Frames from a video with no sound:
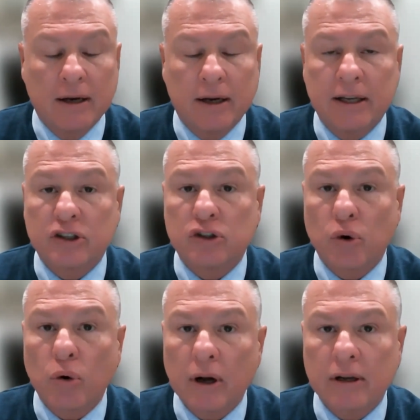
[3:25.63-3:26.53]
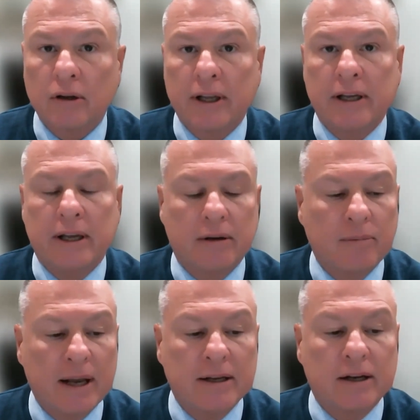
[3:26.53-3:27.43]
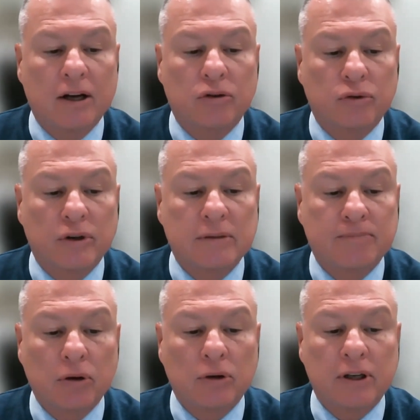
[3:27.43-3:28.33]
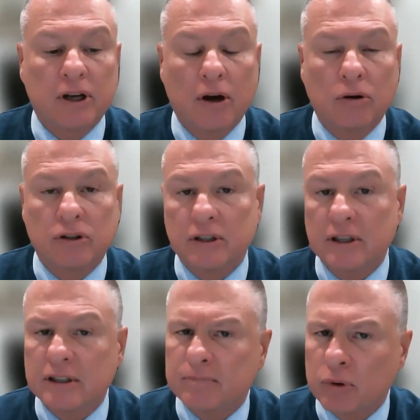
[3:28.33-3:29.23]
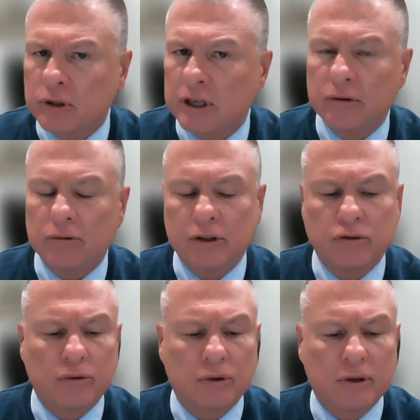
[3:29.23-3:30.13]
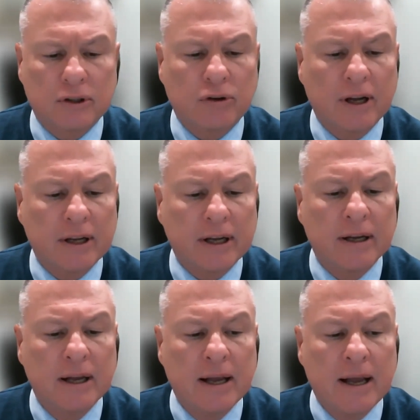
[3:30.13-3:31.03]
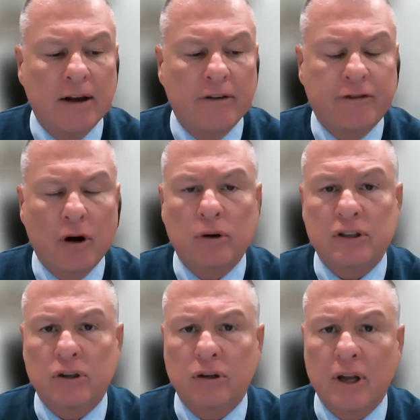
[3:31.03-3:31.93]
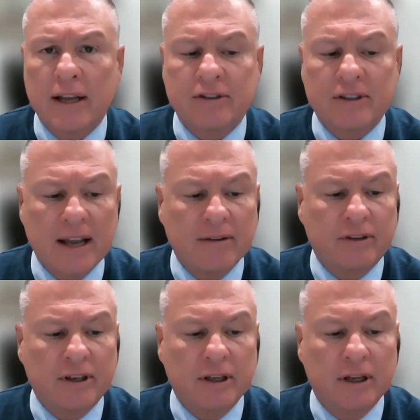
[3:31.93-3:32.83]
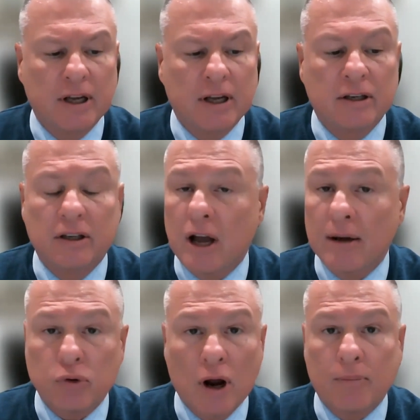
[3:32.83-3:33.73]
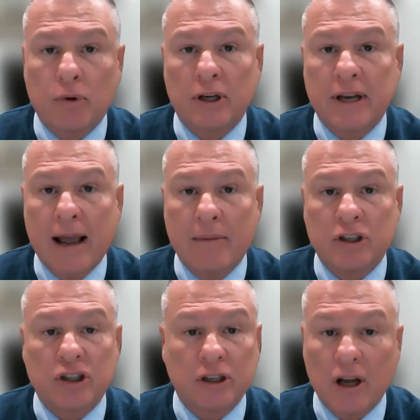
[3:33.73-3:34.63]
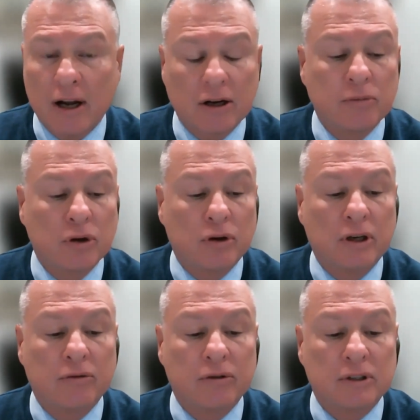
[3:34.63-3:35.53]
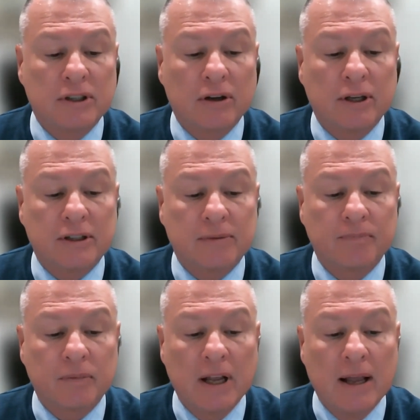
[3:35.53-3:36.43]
Historically, in many countries, building codes, and this is particularly true in Australia, have focused on life safety, not property damage and not community resilience.